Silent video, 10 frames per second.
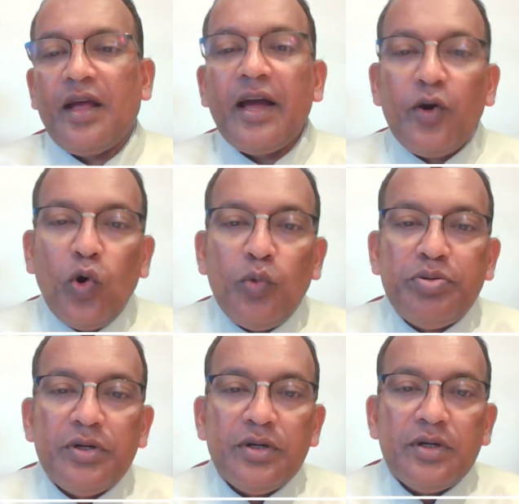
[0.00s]
I
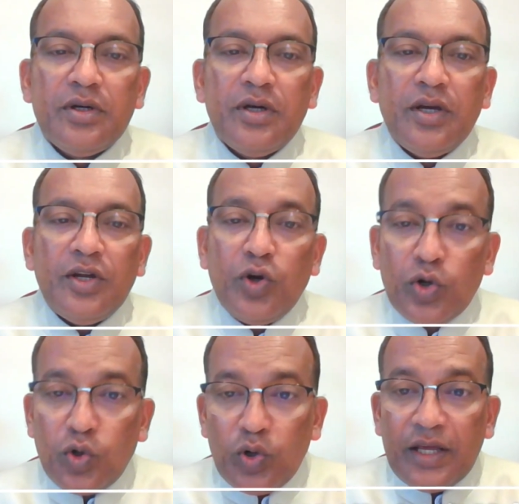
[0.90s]
hope
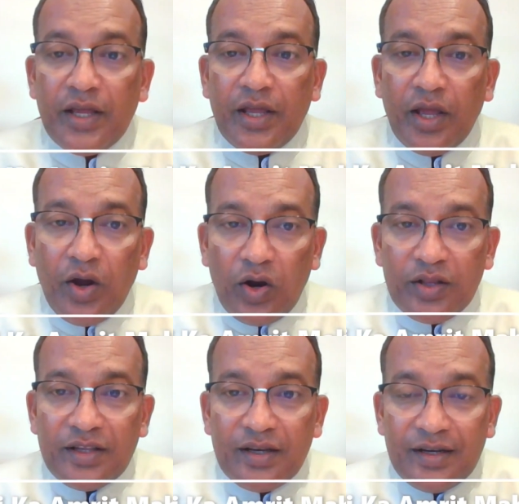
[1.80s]
not only on
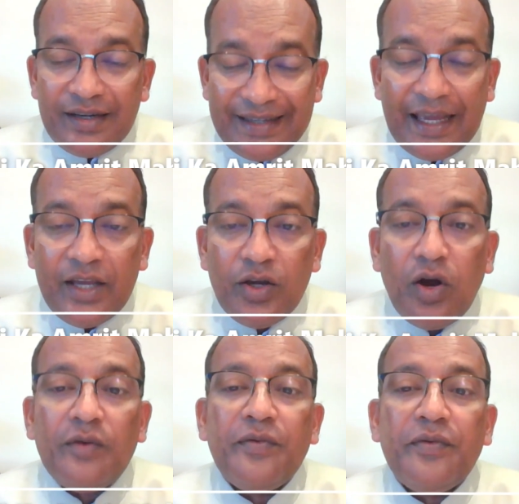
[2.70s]
the day
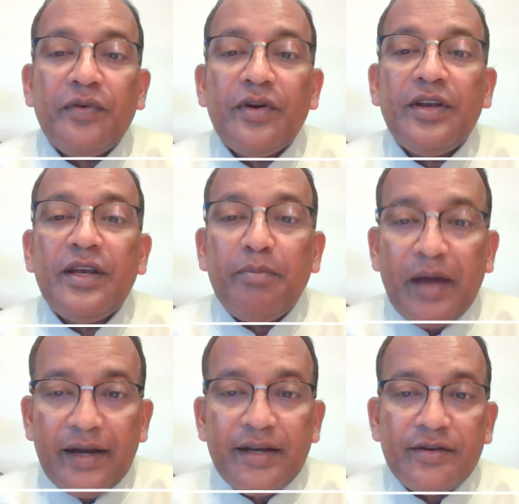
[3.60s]
of
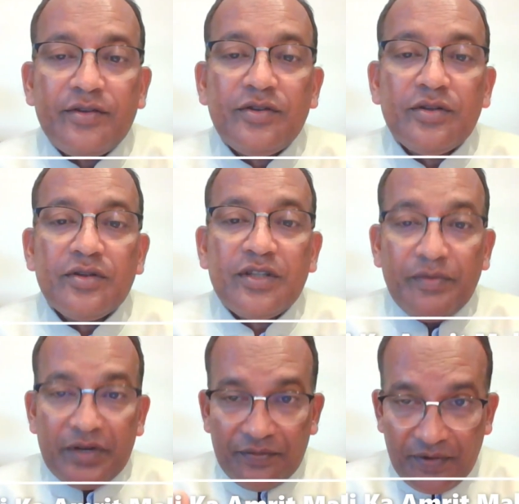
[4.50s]
independence,
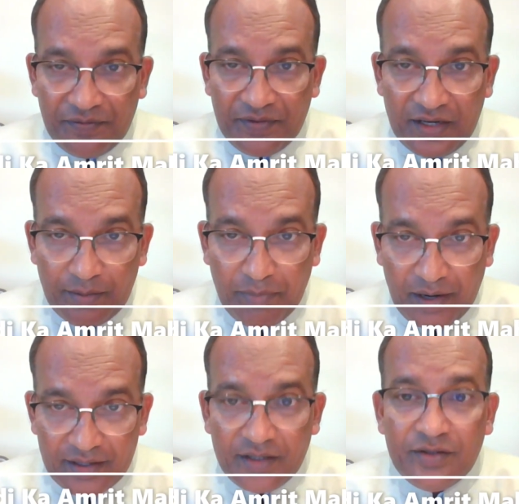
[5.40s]
75th
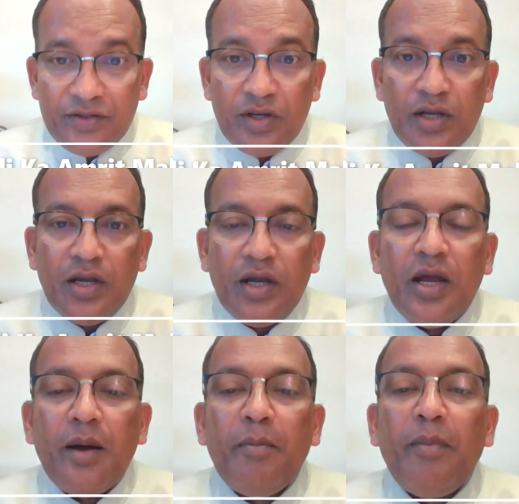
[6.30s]
independence,
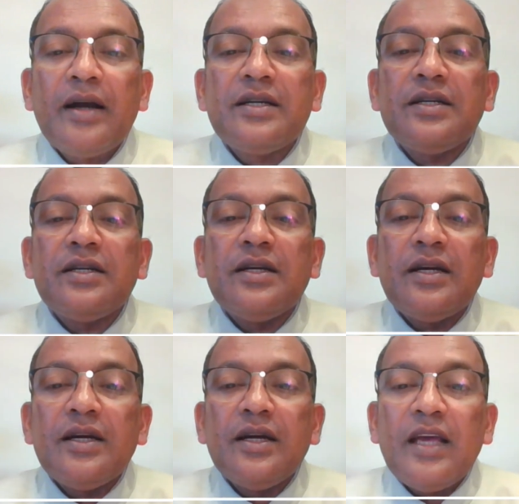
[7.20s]
but
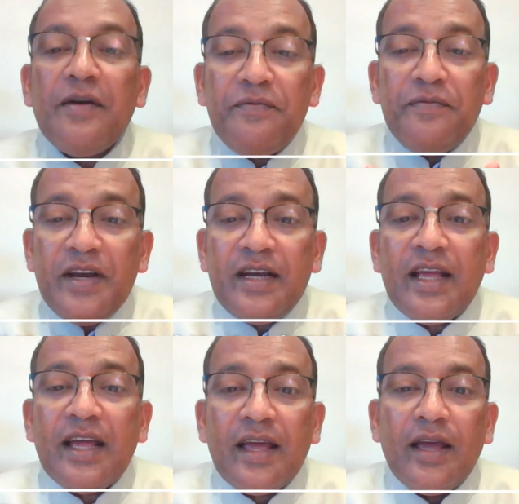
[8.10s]
every
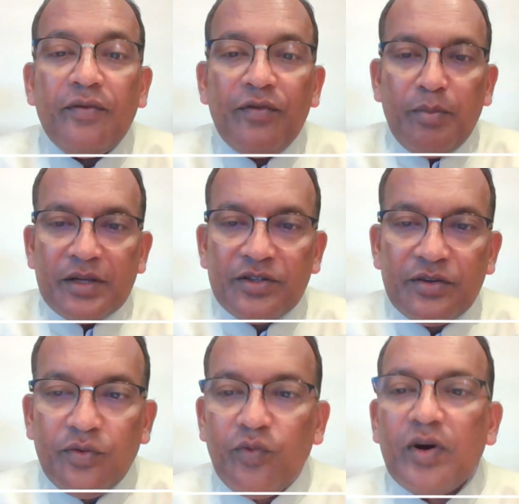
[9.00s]
day we
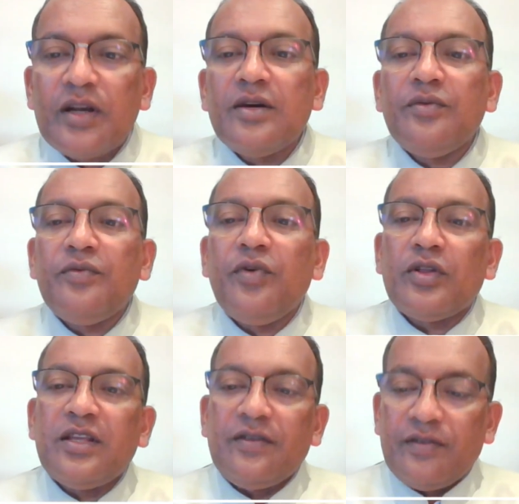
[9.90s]
must work for
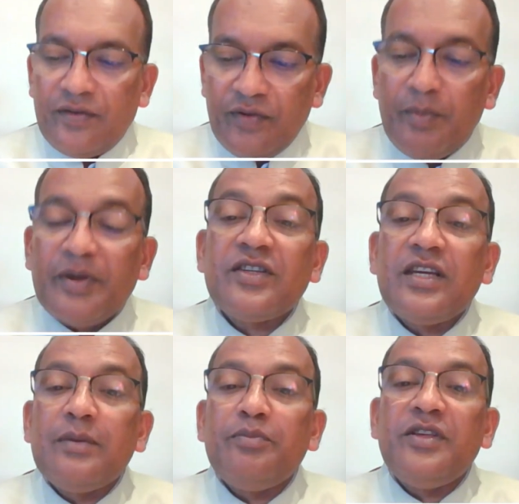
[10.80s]
this. We must
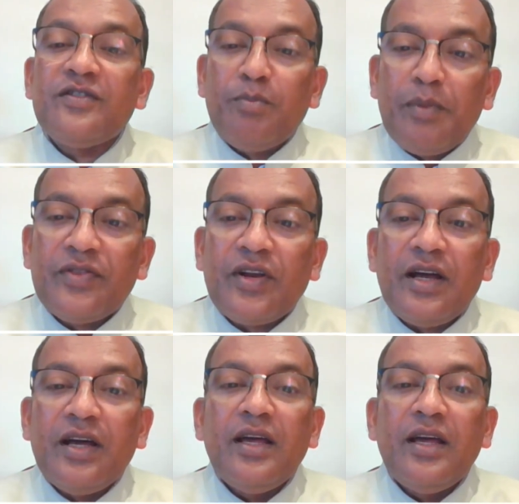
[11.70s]
keep this mantra.